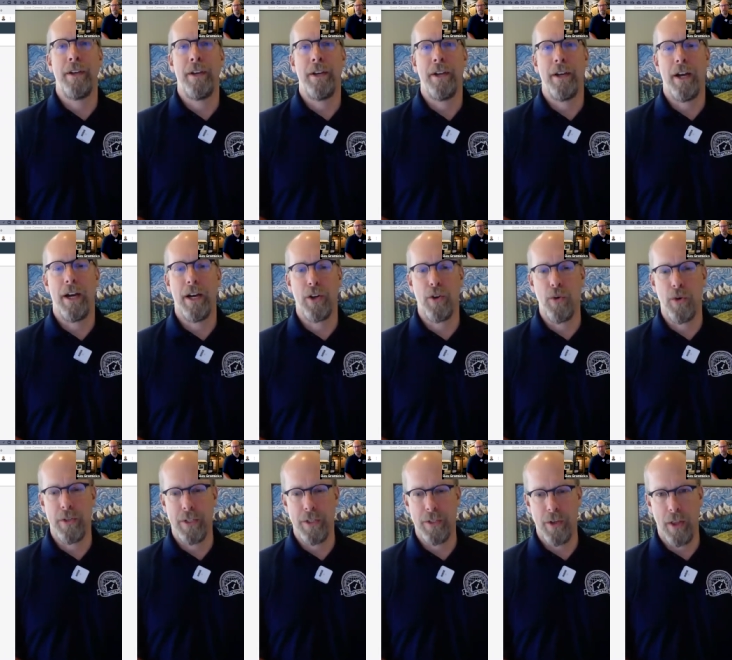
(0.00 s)
uh,
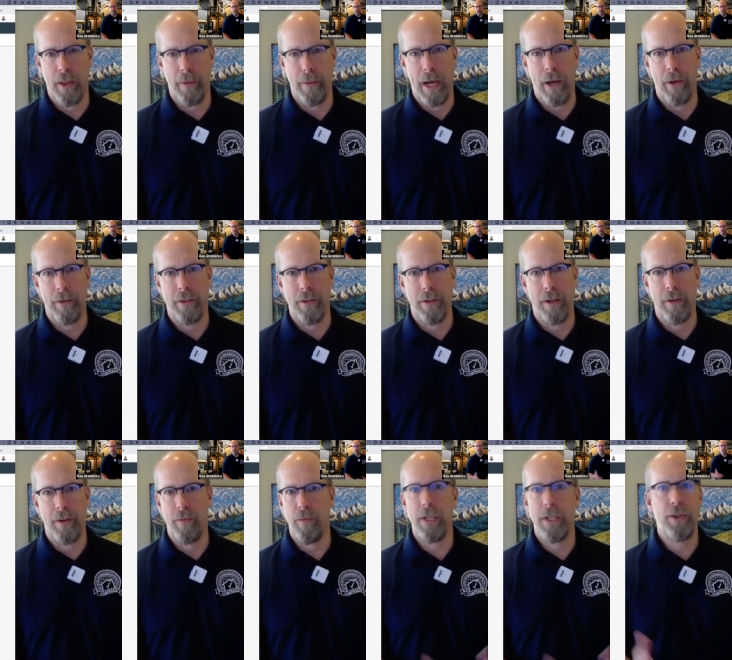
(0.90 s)
course is all about.
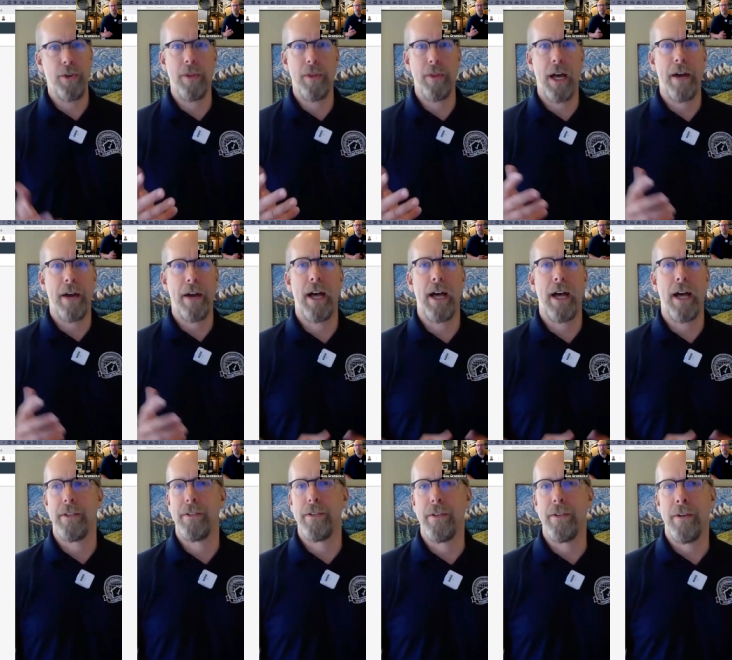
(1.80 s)
And we do live
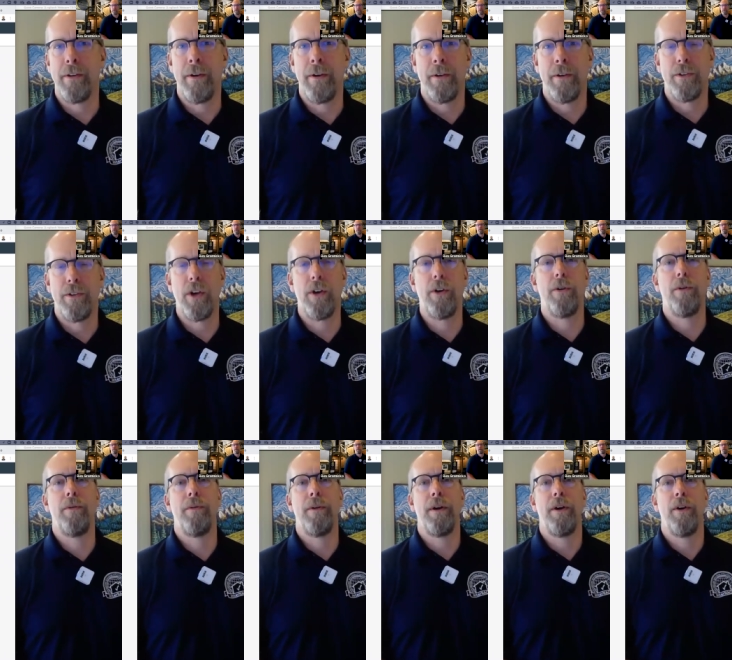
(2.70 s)
classes.
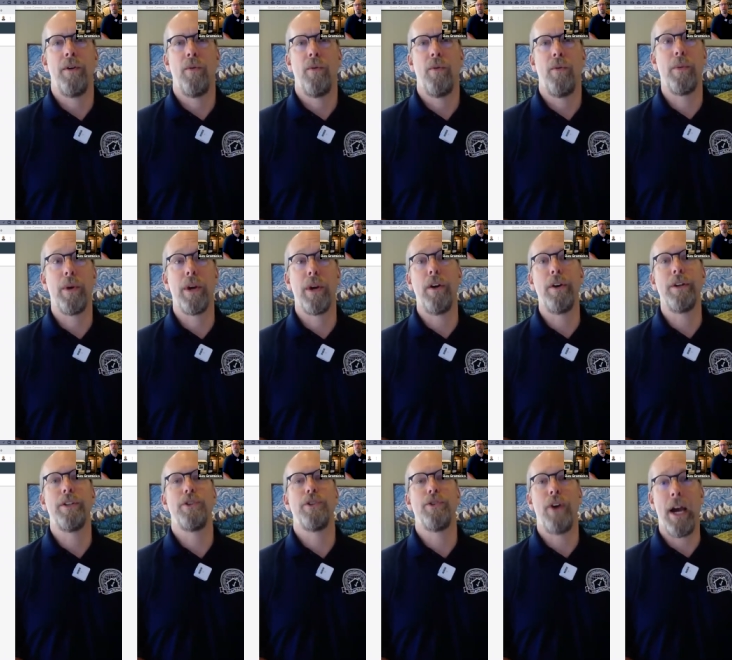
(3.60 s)
So what we're going
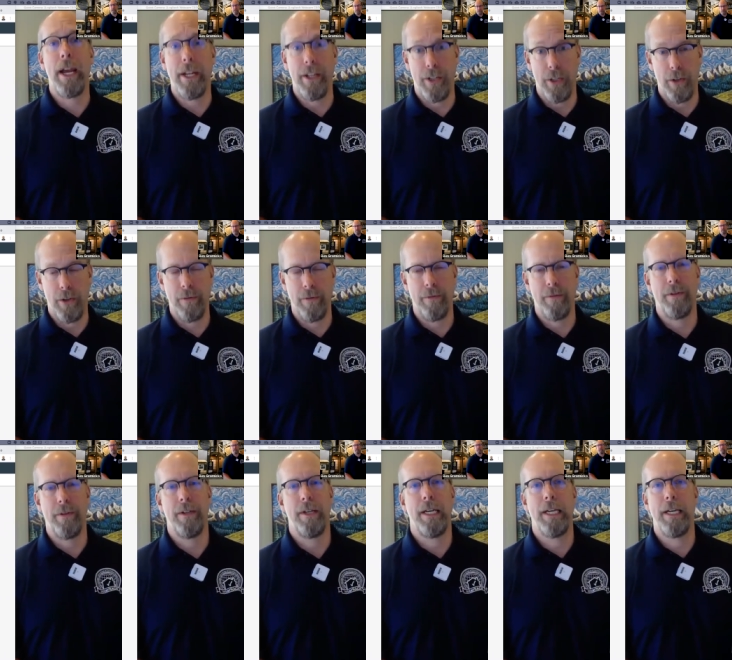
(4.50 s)
to try to do
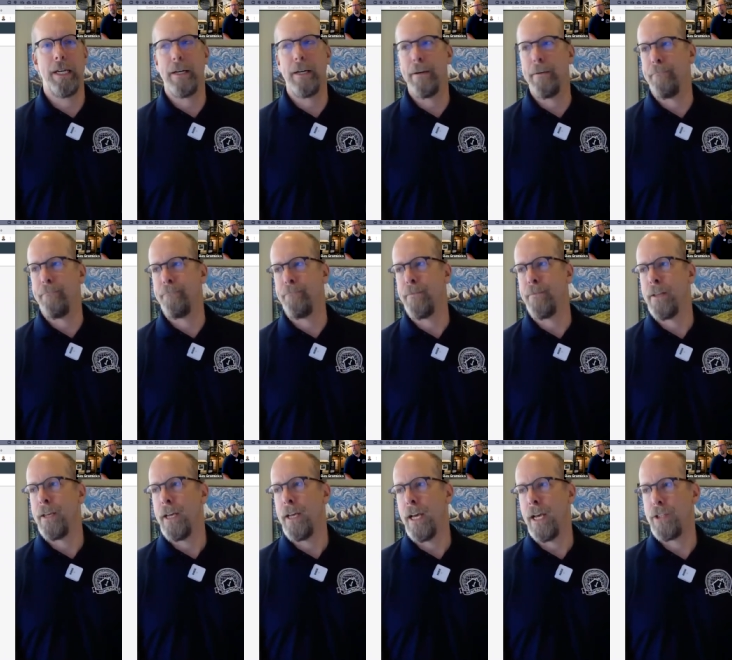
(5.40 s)
um,
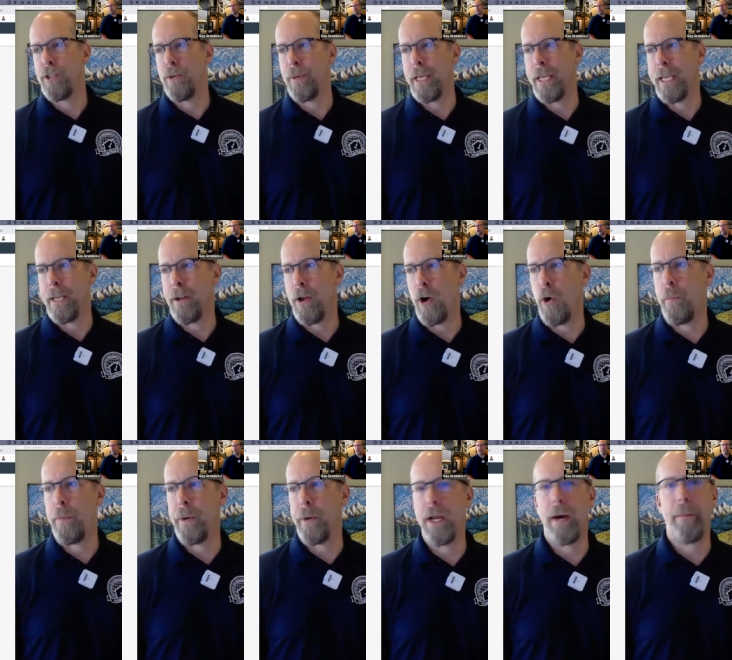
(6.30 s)
until we can
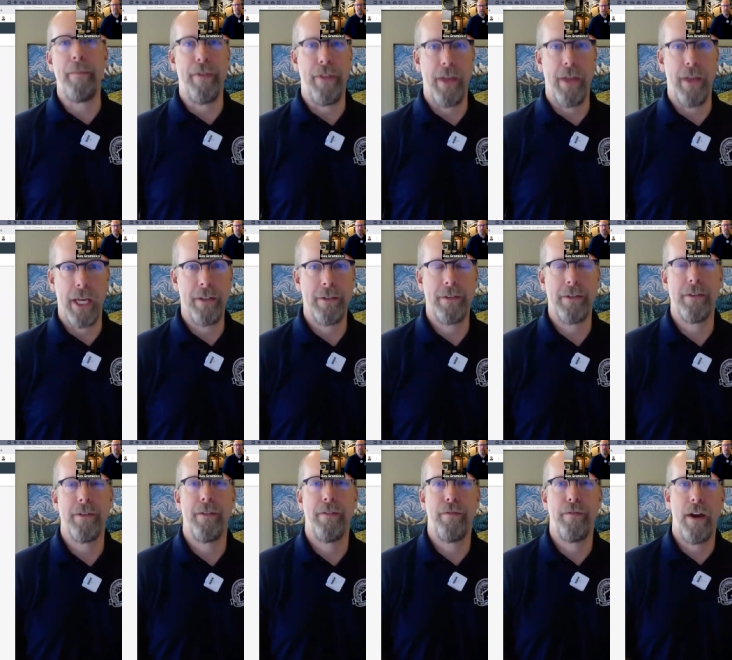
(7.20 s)
open up things
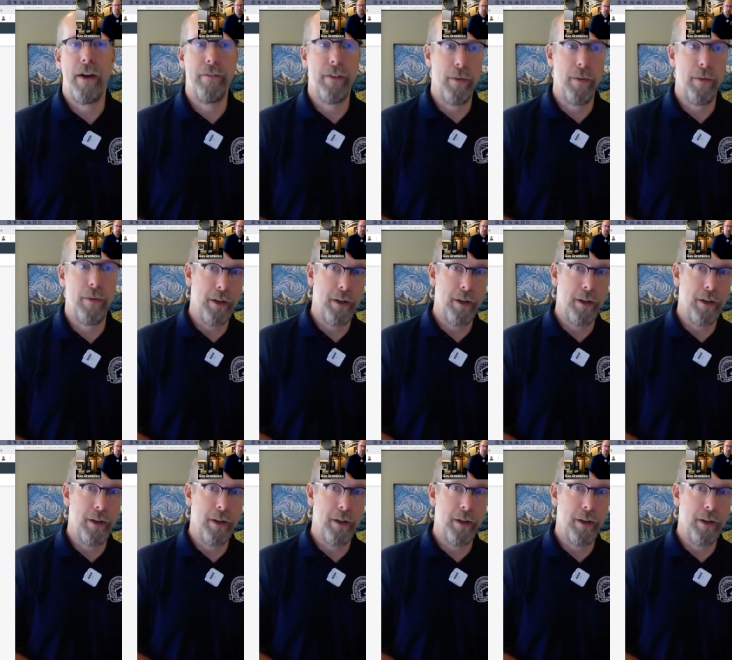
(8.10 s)
for everyone